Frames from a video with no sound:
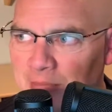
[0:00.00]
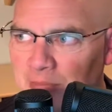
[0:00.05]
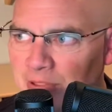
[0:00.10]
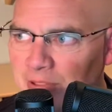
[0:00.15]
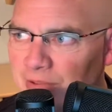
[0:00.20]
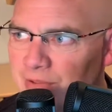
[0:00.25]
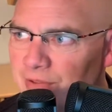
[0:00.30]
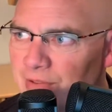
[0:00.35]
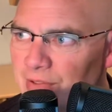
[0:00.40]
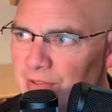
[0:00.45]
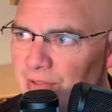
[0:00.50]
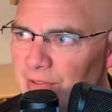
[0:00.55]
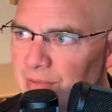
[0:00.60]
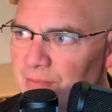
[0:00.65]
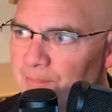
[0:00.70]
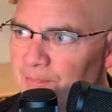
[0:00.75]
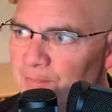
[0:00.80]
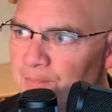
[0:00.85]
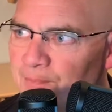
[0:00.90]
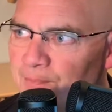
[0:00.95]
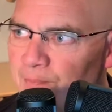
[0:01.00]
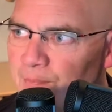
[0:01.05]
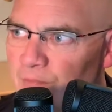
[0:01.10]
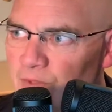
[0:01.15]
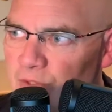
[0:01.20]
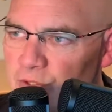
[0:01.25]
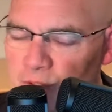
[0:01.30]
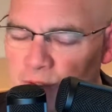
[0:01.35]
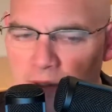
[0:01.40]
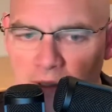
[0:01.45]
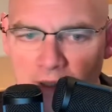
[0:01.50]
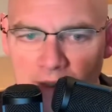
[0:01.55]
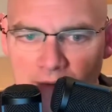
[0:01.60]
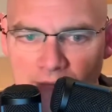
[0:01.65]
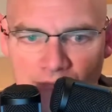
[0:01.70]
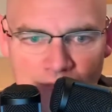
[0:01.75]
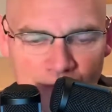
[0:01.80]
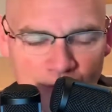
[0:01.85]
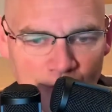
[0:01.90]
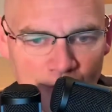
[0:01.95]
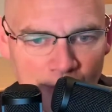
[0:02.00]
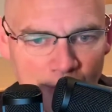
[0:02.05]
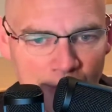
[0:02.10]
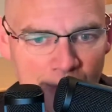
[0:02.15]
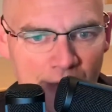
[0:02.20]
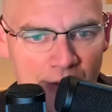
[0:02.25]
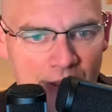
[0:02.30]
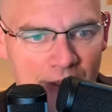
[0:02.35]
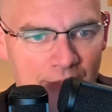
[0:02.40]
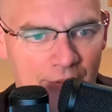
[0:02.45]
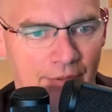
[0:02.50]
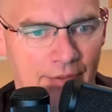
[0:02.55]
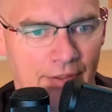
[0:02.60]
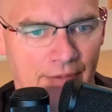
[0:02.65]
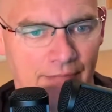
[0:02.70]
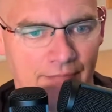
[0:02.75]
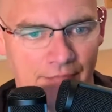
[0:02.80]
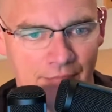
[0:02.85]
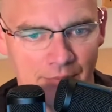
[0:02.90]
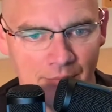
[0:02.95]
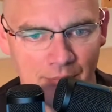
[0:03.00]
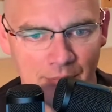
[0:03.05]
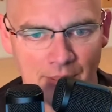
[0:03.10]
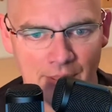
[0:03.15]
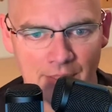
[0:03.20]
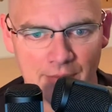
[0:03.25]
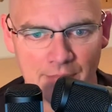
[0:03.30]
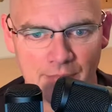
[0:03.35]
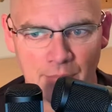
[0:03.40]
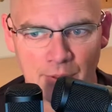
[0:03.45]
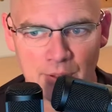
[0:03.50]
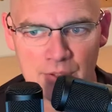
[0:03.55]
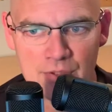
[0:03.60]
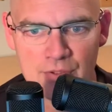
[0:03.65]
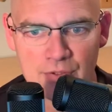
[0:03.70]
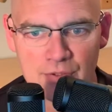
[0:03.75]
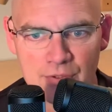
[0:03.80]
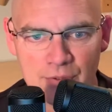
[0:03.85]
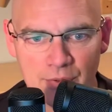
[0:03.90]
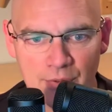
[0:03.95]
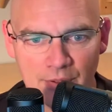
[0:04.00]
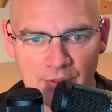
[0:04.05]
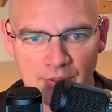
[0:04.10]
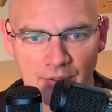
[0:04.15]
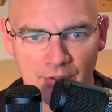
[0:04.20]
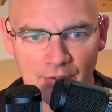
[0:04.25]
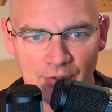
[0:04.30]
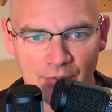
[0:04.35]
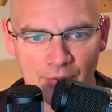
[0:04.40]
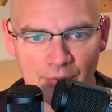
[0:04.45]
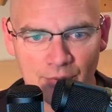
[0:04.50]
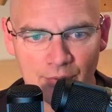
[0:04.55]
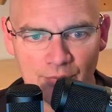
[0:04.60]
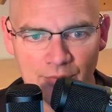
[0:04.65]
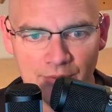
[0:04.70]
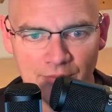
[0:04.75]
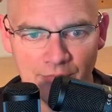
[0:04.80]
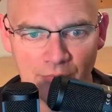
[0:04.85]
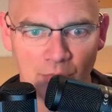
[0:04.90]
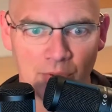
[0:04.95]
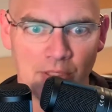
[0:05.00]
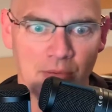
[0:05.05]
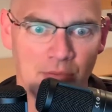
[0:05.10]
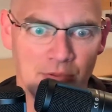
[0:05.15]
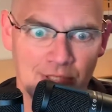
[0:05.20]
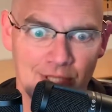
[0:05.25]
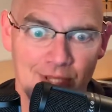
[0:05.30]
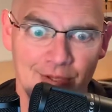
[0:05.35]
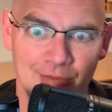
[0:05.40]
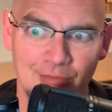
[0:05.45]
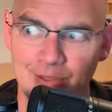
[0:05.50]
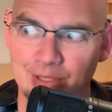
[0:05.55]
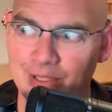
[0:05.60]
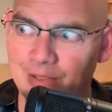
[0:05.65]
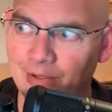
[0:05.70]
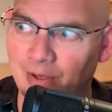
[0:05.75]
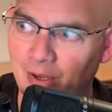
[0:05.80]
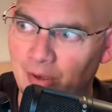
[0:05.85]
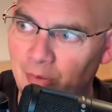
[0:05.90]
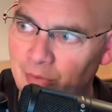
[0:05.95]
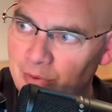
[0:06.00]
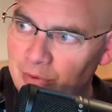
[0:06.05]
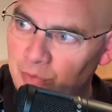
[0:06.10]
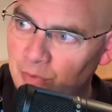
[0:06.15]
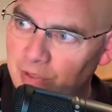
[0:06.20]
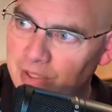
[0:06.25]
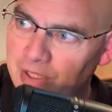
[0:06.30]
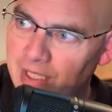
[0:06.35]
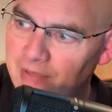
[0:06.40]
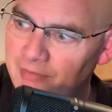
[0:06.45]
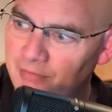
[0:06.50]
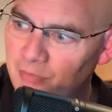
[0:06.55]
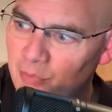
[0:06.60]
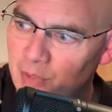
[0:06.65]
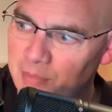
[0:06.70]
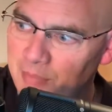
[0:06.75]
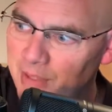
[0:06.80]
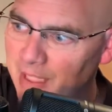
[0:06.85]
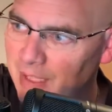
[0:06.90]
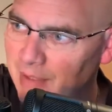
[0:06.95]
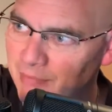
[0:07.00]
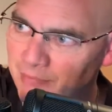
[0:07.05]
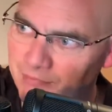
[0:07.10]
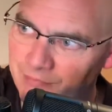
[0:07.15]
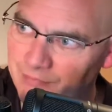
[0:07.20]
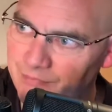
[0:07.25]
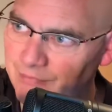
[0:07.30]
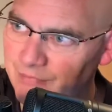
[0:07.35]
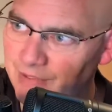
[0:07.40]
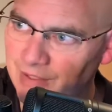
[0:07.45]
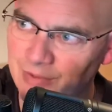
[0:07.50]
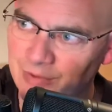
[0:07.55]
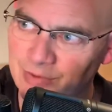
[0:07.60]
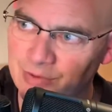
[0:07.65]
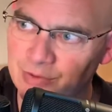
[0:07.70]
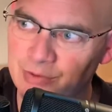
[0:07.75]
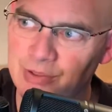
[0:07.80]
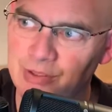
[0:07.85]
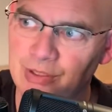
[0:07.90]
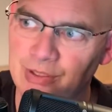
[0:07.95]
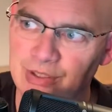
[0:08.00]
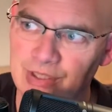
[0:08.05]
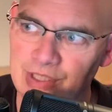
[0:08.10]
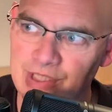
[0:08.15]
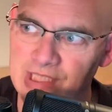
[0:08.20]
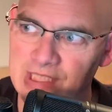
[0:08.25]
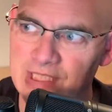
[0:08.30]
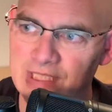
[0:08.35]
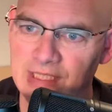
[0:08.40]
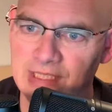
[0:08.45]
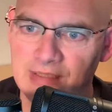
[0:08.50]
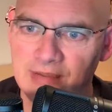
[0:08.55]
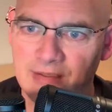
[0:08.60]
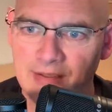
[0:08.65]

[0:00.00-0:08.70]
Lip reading: But so I grew up in radio, and I'm kind of partial to it. And although even when I was on the radio, I always wanted to have the webcam, you know, so you could see.